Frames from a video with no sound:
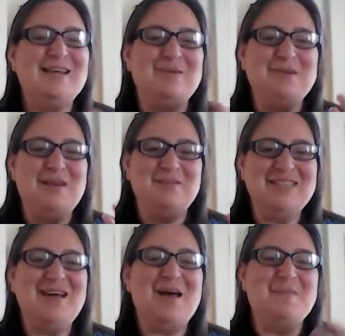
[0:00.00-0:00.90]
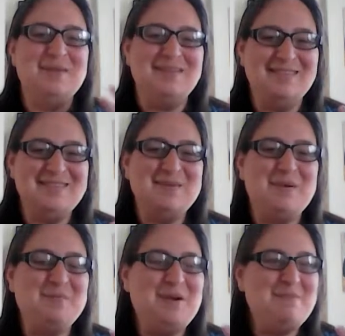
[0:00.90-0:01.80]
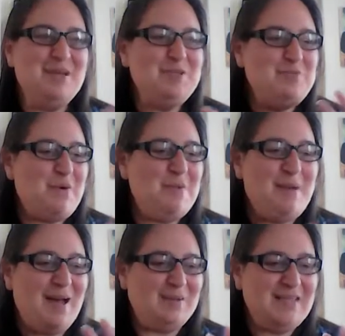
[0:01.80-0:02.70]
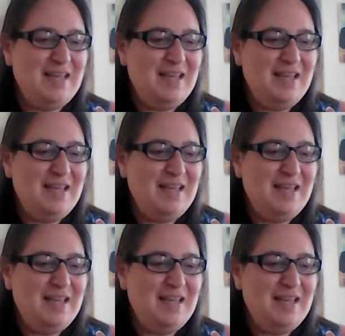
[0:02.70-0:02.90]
I would have the time and so on, but I'm much more about